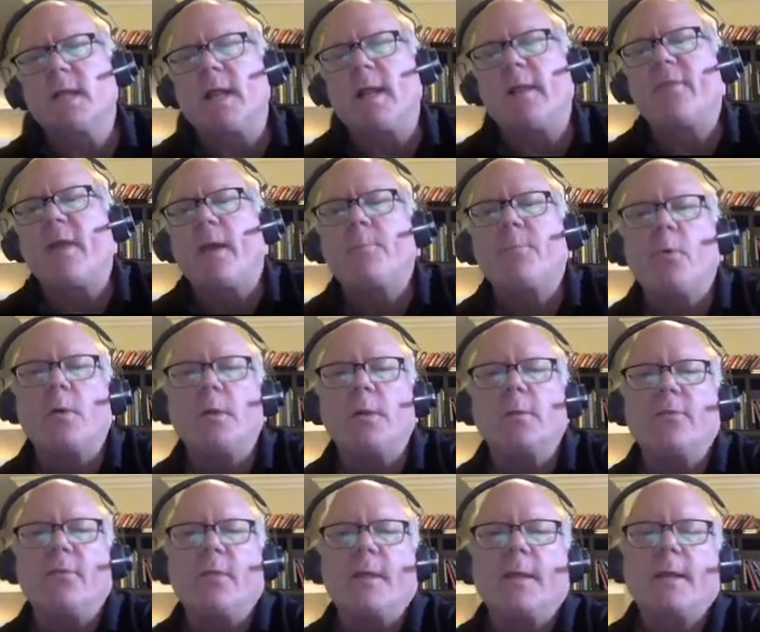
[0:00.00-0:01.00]
And at that point,
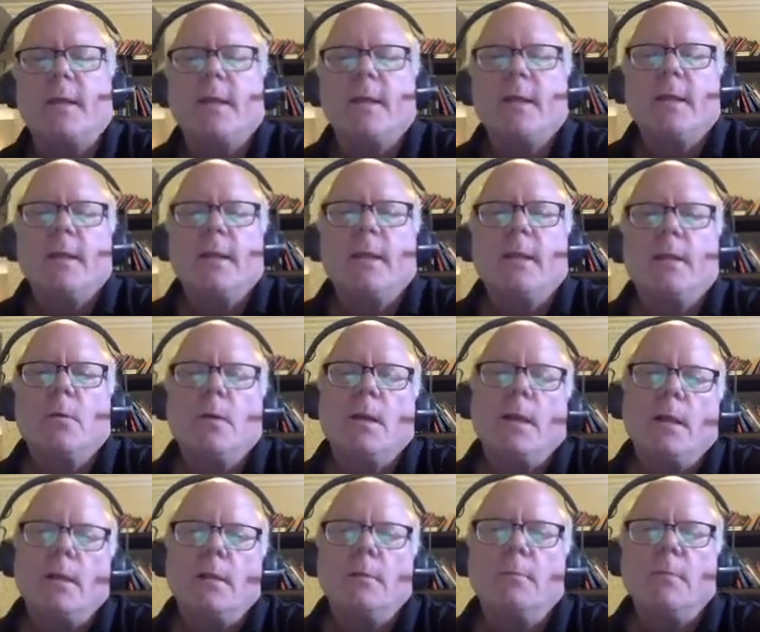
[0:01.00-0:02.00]
you think,
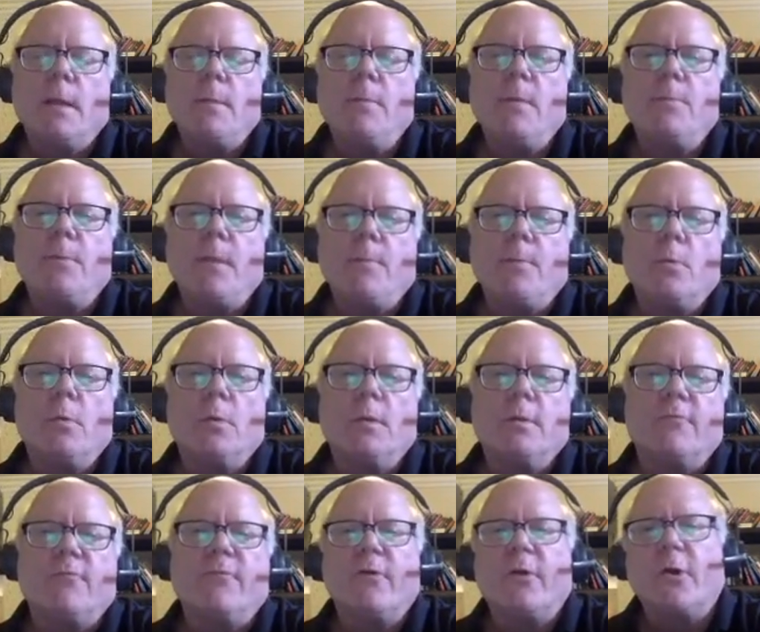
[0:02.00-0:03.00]
well, maybe people will
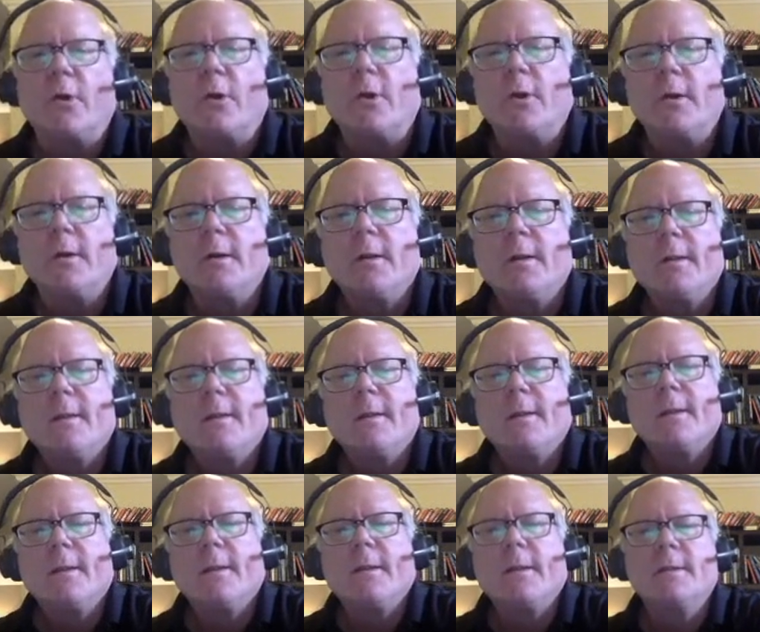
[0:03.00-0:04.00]
infer.
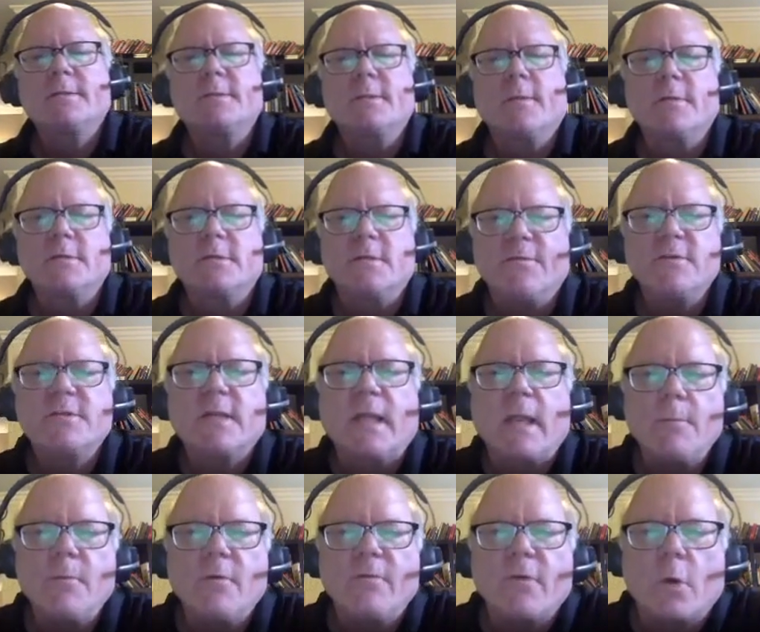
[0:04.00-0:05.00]
So the
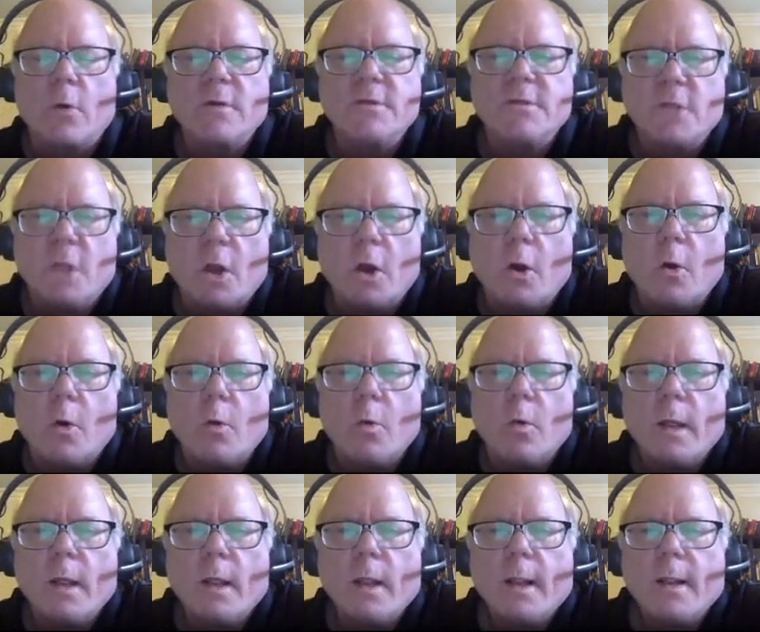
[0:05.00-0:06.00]
sophisticated moviegoers know.
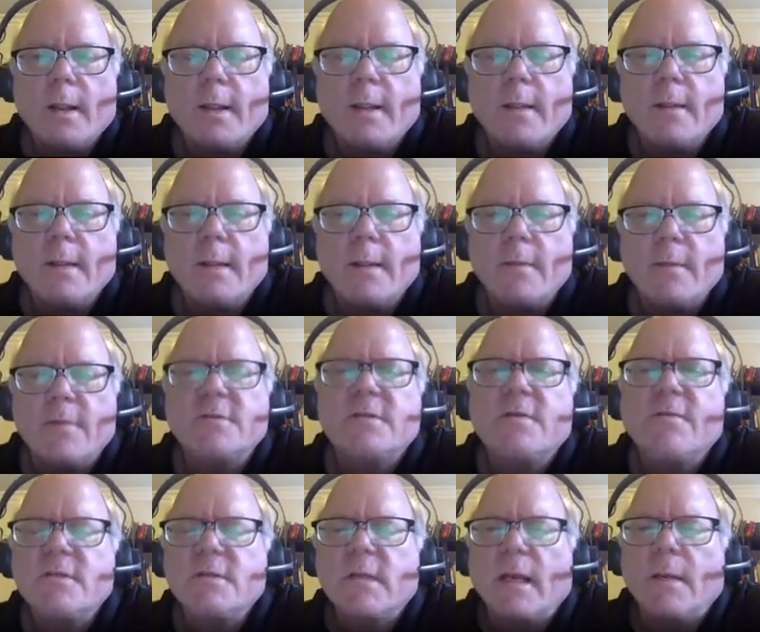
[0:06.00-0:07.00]
The
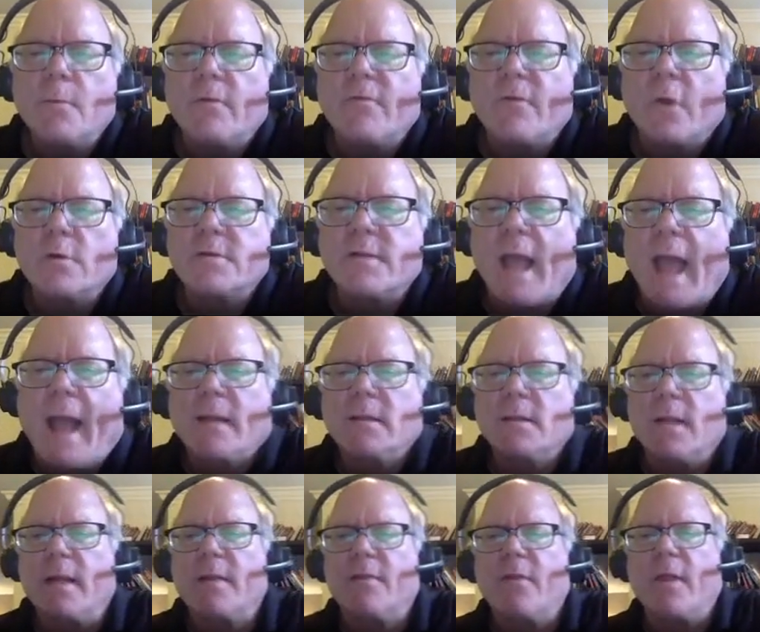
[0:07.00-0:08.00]
sophisticated moviegoers act
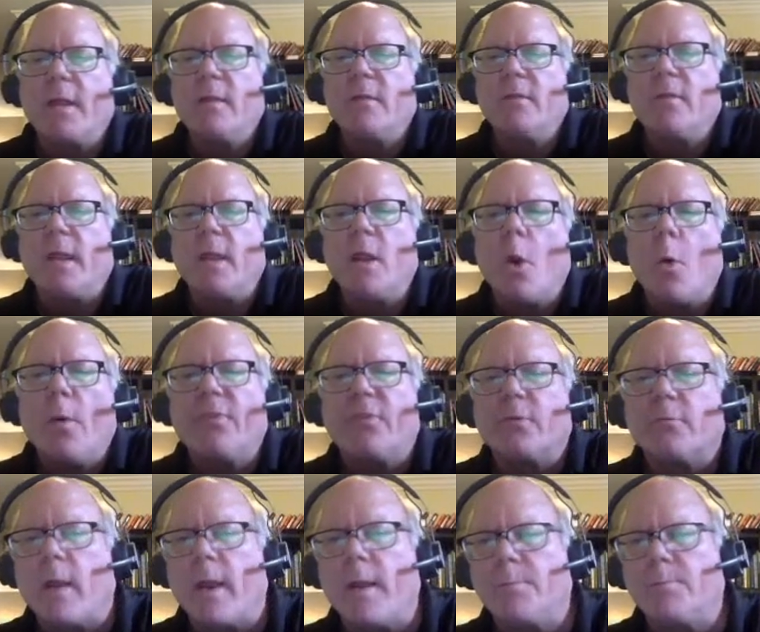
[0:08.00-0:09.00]
like they know what
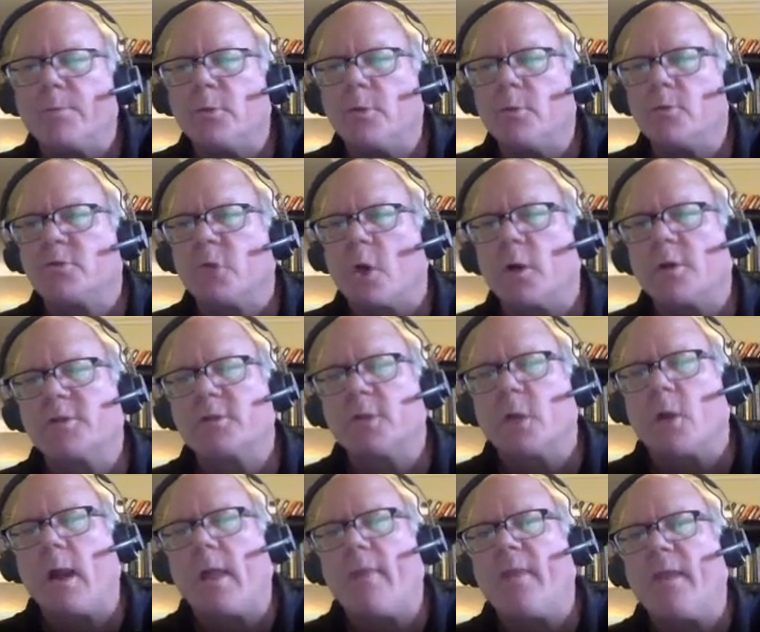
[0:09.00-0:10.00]
the red and blue charts
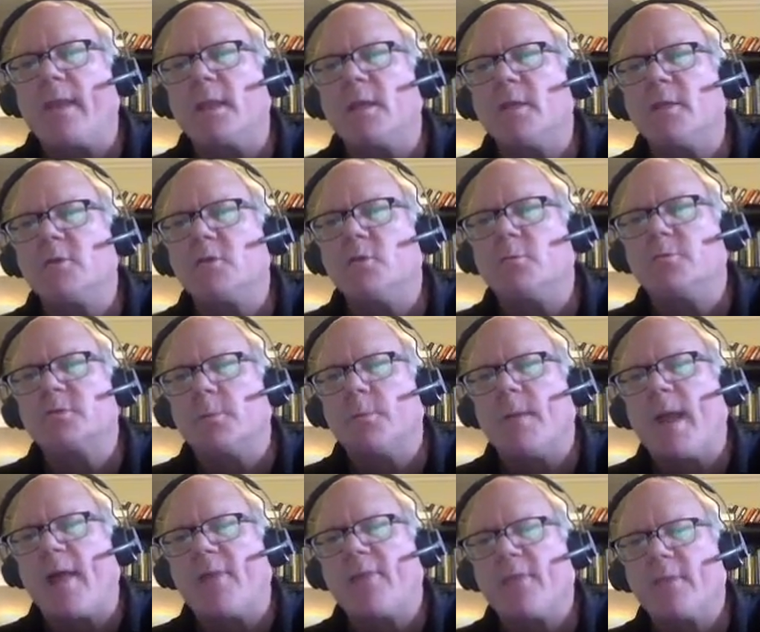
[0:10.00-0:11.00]
are, and they can do some
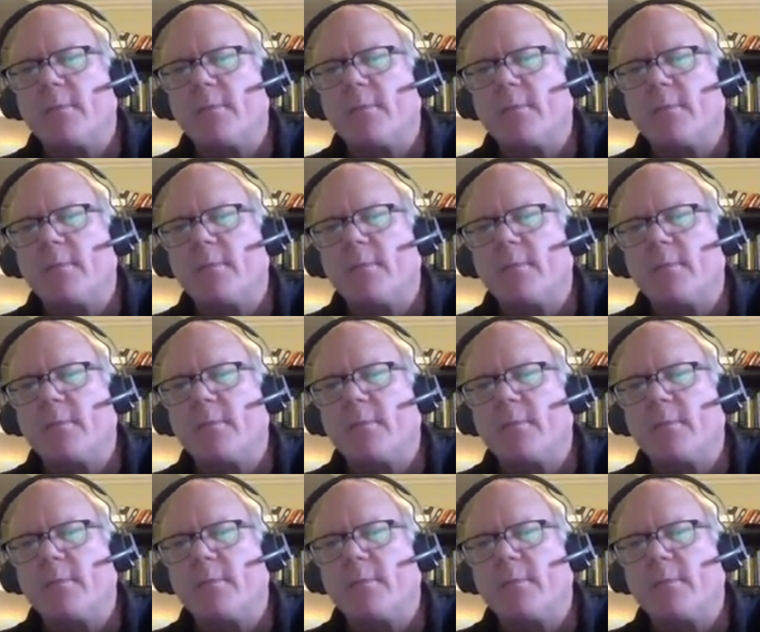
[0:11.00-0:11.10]
math.